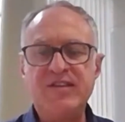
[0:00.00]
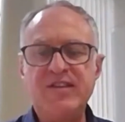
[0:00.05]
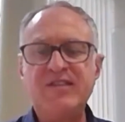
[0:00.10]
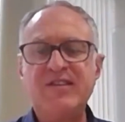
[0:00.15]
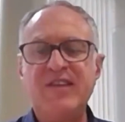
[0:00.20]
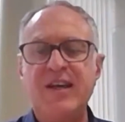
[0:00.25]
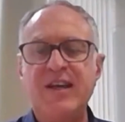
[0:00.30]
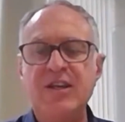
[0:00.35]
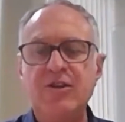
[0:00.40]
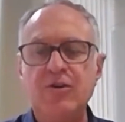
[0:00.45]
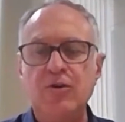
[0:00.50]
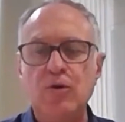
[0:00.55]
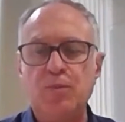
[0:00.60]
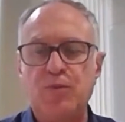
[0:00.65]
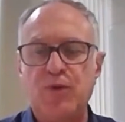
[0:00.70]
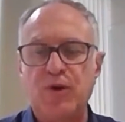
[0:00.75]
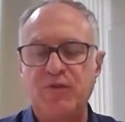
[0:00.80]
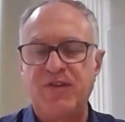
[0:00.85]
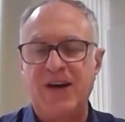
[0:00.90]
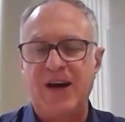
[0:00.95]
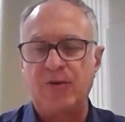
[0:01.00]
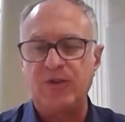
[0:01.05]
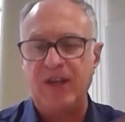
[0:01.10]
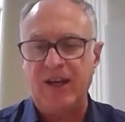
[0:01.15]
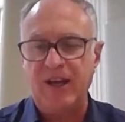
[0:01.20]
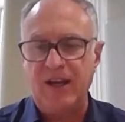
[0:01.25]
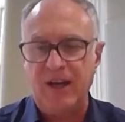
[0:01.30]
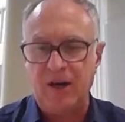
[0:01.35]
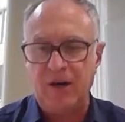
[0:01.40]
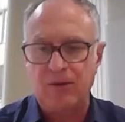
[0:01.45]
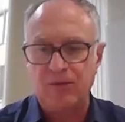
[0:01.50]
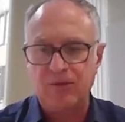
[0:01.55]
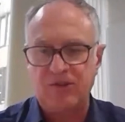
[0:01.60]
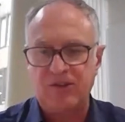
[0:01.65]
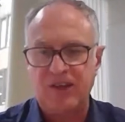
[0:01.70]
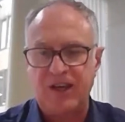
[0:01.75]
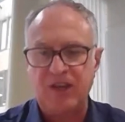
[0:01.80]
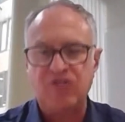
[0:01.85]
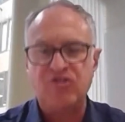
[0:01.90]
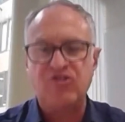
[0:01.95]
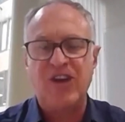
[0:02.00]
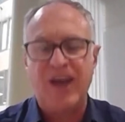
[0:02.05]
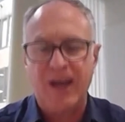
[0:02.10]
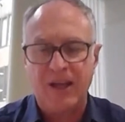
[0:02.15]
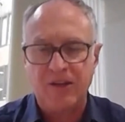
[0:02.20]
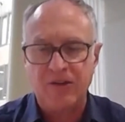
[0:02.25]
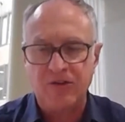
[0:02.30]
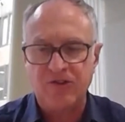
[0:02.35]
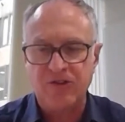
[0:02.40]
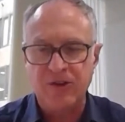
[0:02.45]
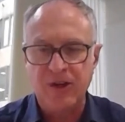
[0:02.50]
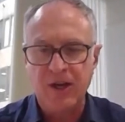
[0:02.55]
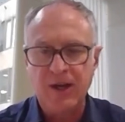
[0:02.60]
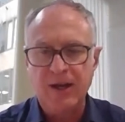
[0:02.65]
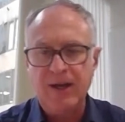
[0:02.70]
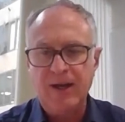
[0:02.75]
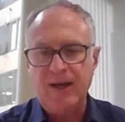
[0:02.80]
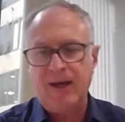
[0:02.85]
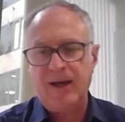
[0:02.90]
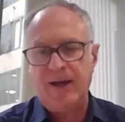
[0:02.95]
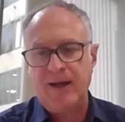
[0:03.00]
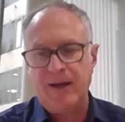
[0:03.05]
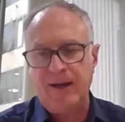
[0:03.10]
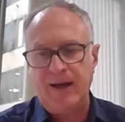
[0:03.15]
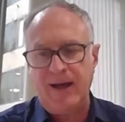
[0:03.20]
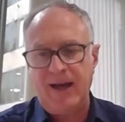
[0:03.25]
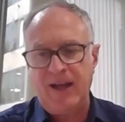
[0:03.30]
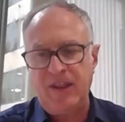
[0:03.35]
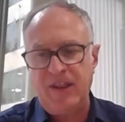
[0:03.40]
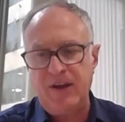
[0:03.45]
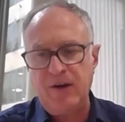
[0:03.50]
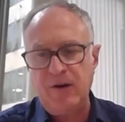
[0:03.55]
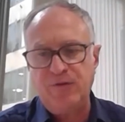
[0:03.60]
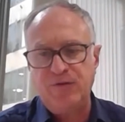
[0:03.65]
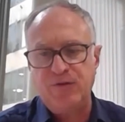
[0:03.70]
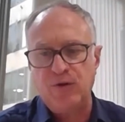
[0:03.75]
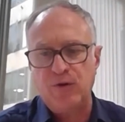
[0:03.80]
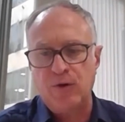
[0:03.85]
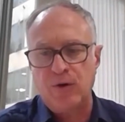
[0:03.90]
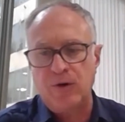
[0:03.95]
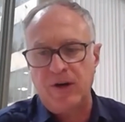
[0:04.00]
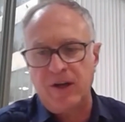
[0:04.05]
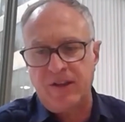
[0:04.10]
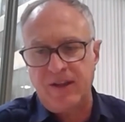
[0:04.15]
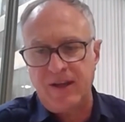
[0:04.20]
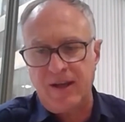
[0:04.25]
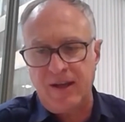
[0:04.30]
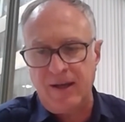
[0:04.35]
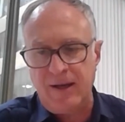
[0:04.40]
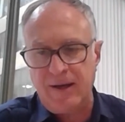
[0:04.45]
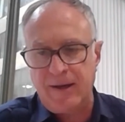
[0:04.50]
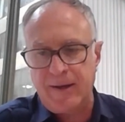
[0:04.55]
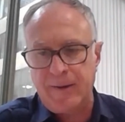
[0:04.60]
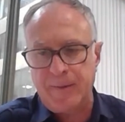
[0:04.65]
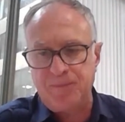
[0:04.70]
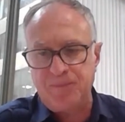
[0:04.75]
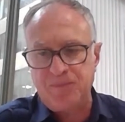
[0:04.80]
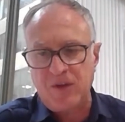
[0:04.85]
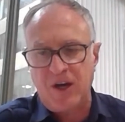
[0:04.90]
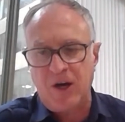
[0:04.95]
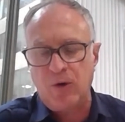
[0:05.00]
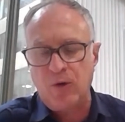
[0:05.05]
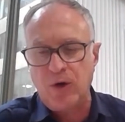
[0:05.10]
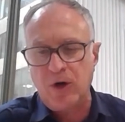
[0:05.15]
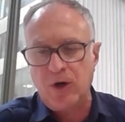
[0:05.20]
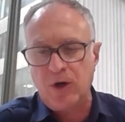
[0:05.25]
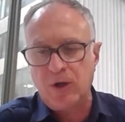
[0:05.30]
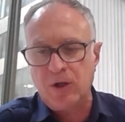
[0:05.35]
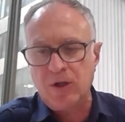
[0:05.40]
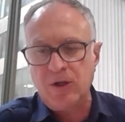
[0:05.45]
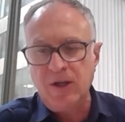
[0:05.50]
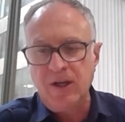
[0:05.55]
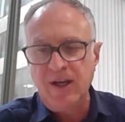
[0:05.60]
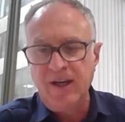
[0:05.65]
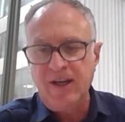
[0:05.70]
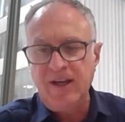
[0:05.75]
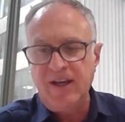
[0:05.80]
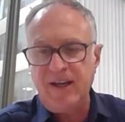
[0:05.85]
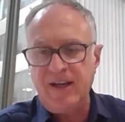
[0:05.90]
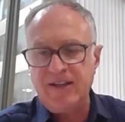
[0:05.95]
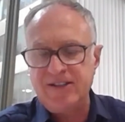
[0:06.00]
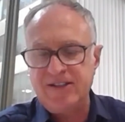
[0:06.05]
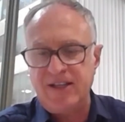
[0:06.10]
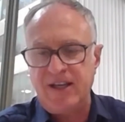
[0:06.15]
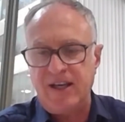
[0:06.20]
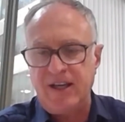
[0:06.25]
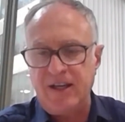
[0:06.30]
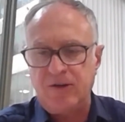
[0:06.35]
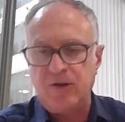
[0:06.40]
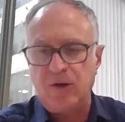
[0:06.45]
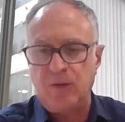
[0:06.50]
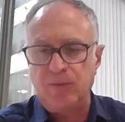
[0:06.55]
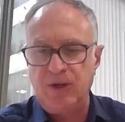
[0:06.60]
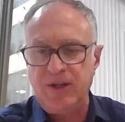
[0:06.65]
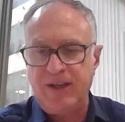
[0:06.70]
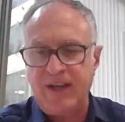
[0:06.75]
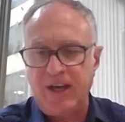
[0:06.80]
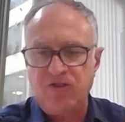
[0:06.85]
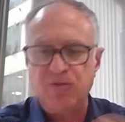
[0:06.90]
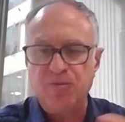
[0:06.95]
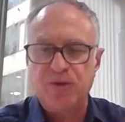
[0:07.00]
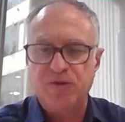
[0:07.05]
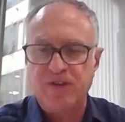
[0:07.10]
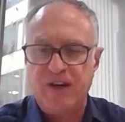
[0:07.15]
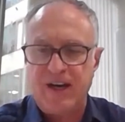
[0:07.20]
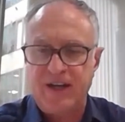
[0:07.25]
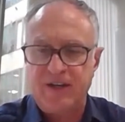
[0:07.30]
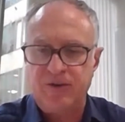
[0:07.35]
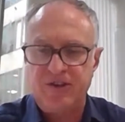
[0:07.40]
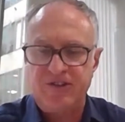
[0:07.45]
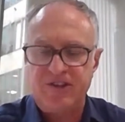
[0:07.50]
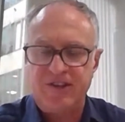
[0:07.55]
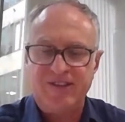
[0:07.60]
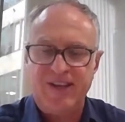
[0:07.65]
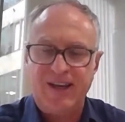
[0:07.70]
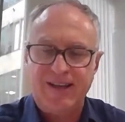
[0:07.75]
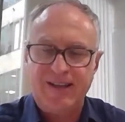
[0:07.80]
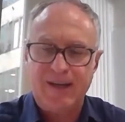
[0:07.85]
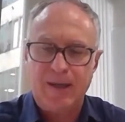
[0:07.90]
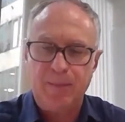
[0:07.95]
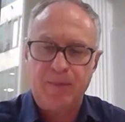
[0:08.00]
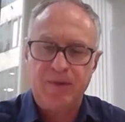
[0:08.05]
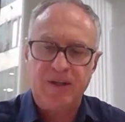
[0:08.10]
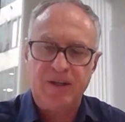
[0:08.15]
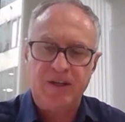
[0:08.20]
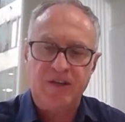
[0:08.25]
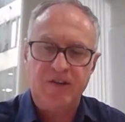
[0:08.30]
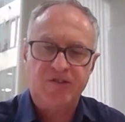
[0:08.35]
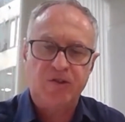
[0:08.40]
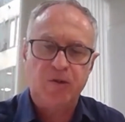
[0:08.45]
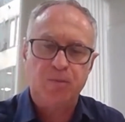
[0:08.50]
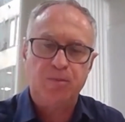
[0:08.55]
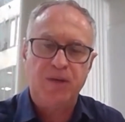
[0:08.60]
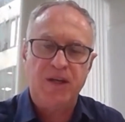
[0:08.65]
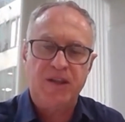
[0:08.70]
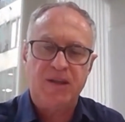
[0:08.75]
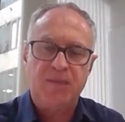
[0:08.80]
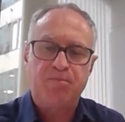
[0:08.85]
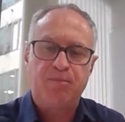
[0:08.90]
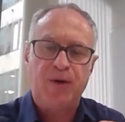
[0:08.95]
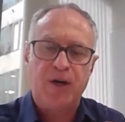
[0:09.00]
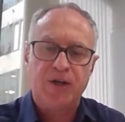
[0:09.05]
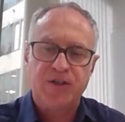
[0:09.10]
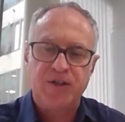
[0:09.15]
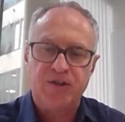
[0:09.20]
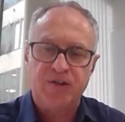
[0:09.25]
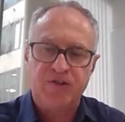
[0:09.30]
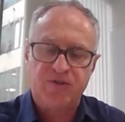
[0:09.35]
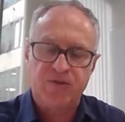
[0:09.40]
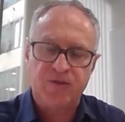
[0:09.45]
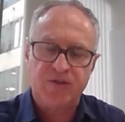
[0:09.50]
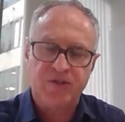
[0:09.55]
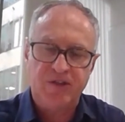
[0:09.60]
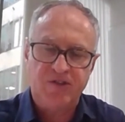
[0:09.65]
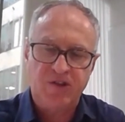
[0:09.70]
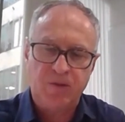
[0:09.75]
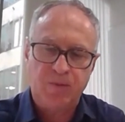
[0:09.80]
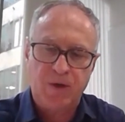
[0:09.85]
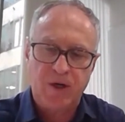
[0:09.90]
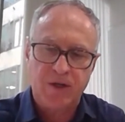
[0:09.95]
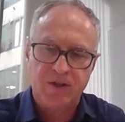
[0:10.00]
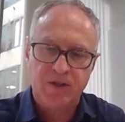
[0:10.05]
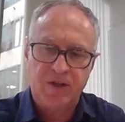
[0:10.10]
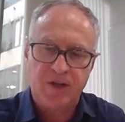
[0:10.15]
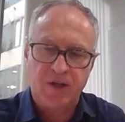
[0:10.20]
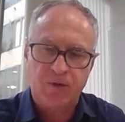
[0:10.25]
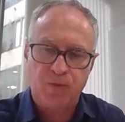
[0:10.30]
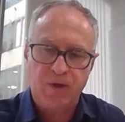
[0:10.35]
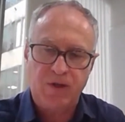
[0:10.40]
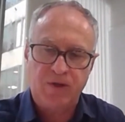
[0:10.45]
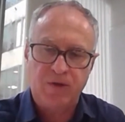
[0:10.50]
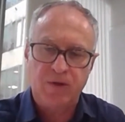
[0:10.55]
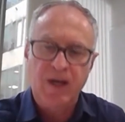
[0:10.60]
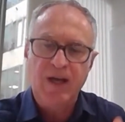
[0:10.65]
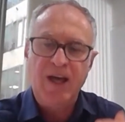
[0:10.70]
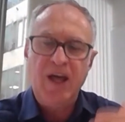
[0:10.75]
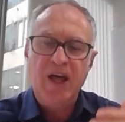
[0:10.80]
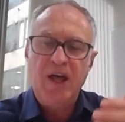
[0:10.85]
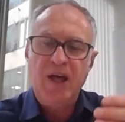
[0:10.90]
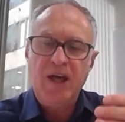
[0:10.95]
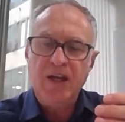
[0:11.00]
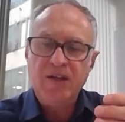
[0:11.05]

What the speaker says: this is a new, profound, I would say, change. And therefore, our role as a communication provider, as a tech company, is to be the partner, strategic partner that we can